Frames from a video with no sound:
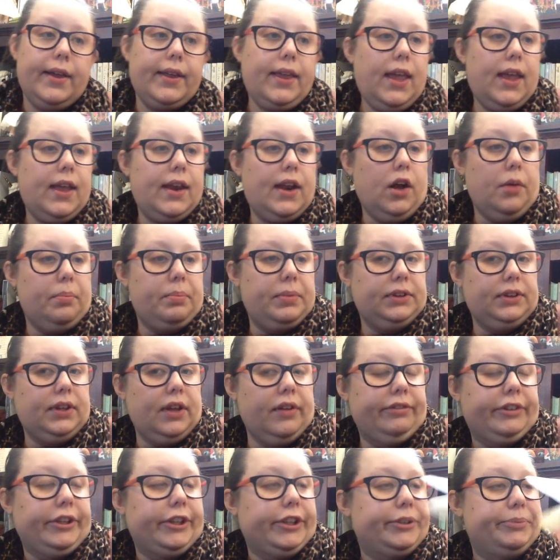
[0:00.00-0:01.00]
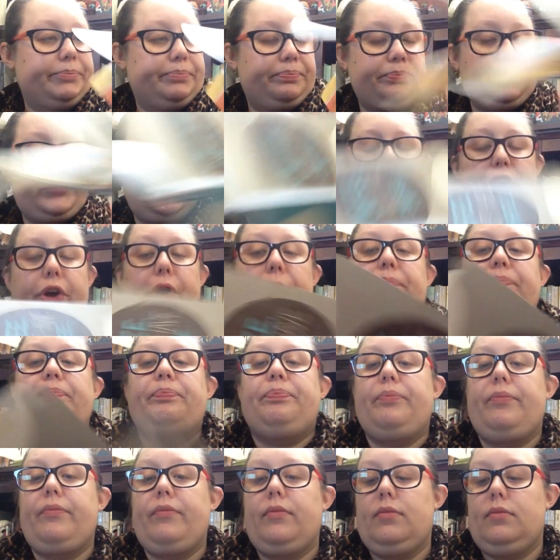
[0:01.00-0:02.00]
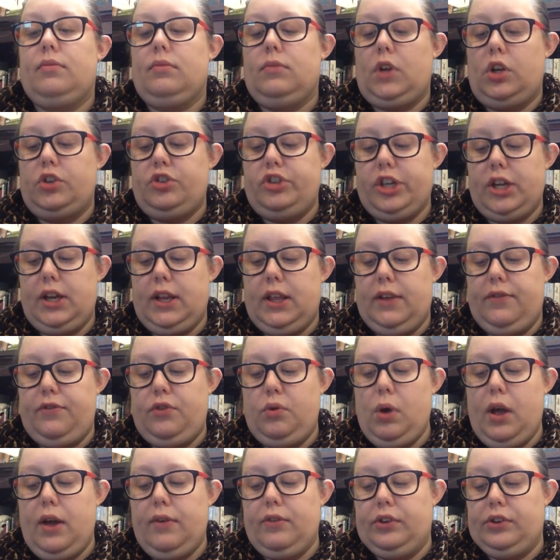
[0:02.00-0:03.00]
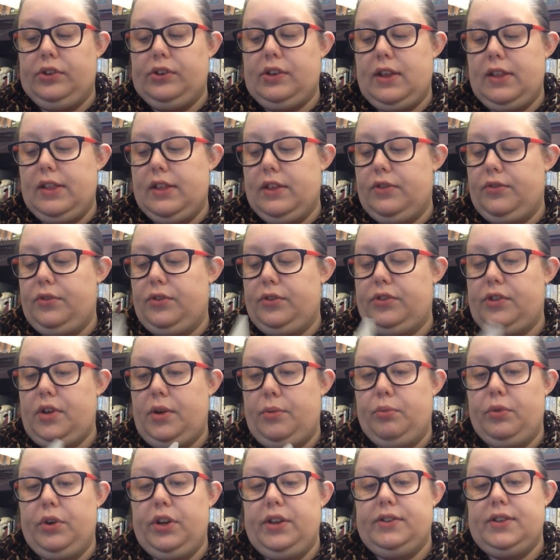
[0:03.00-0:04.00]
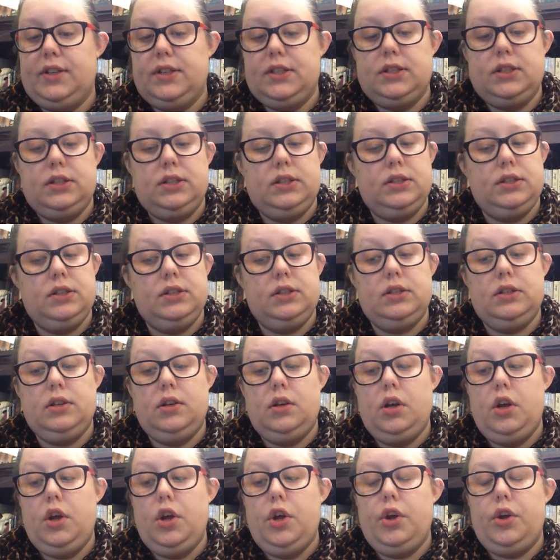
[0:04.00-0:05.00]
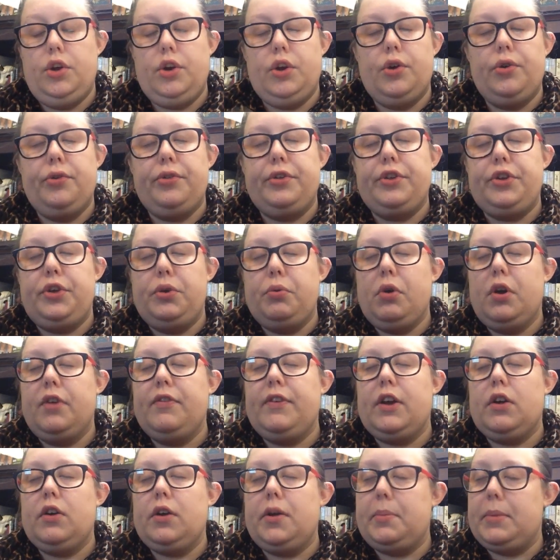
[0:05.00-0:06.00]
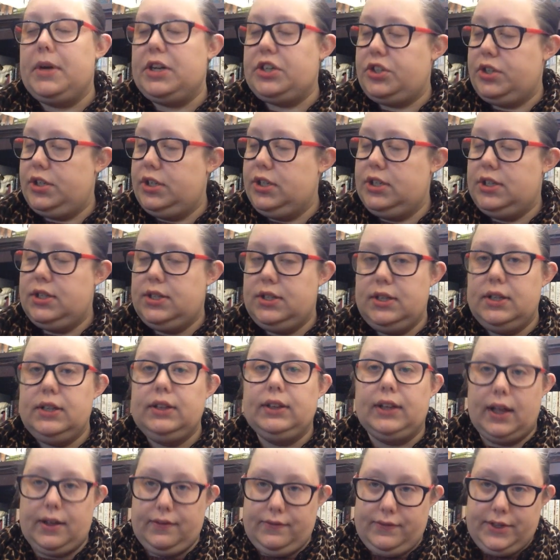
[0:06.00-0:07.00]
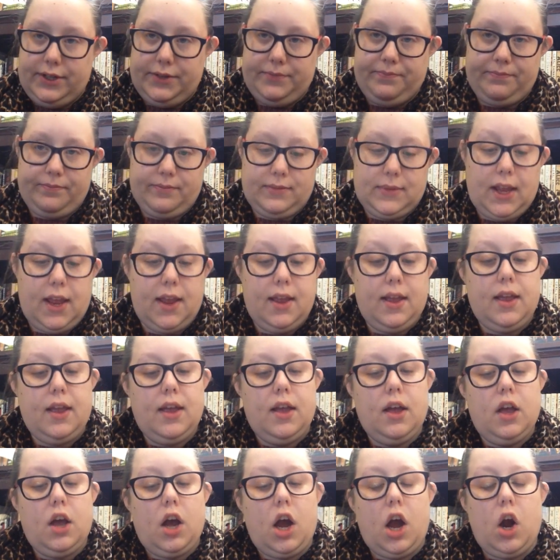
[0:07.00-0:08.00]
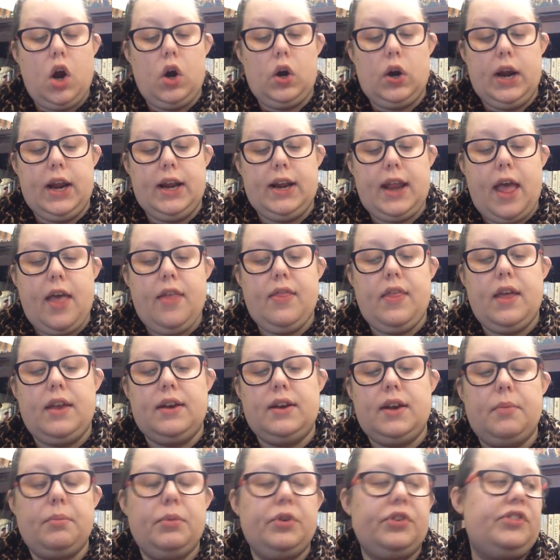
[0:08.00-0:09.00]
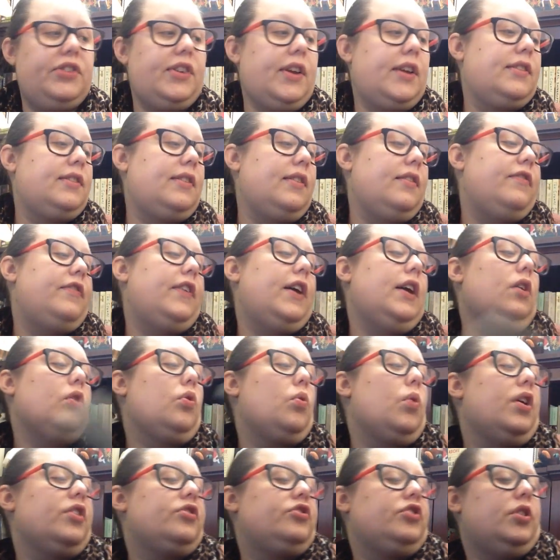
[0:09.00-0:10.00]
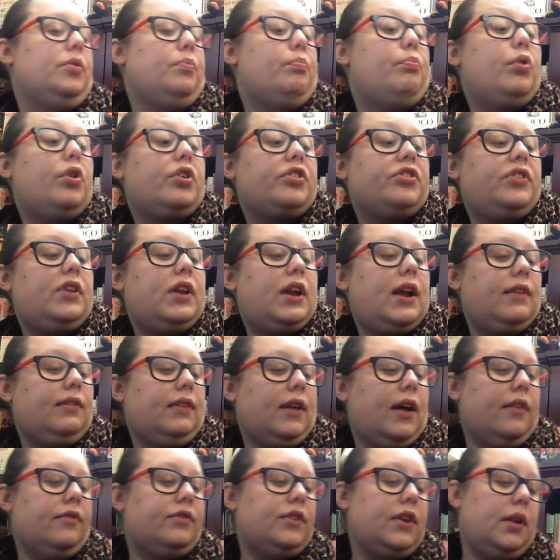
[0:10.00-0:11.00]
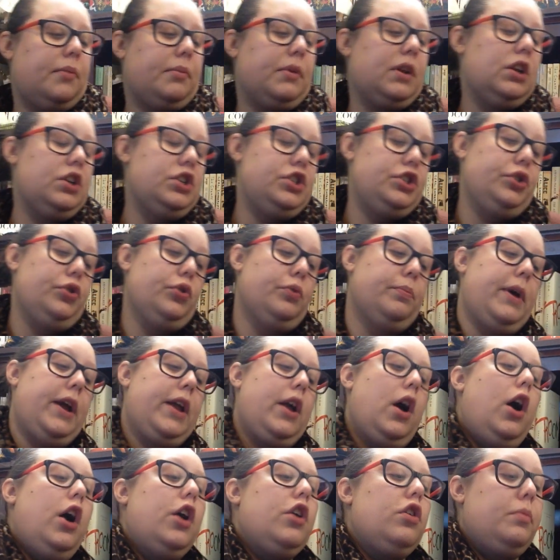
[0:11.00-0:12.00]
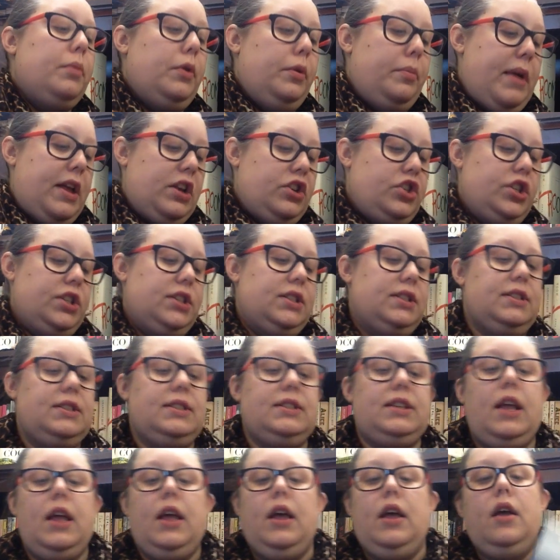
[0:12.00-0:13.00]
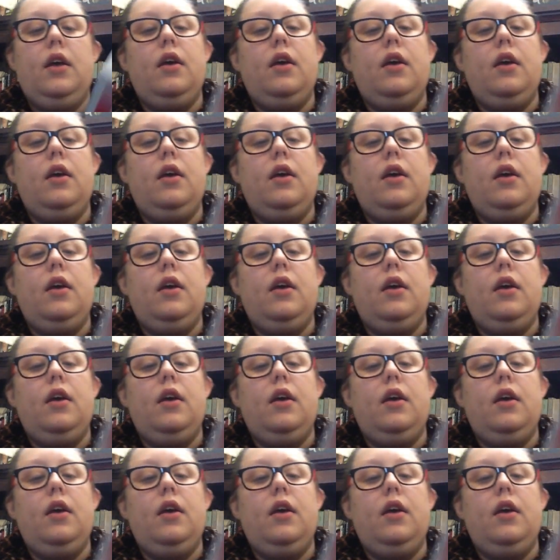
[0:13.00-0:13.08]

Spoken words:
can't help but love her. So, Jenny, if you ever see this for some reason, know that you are very much loved. All right. And then number six and the final question, books that I loved, and I'm going to do my honorable mentions,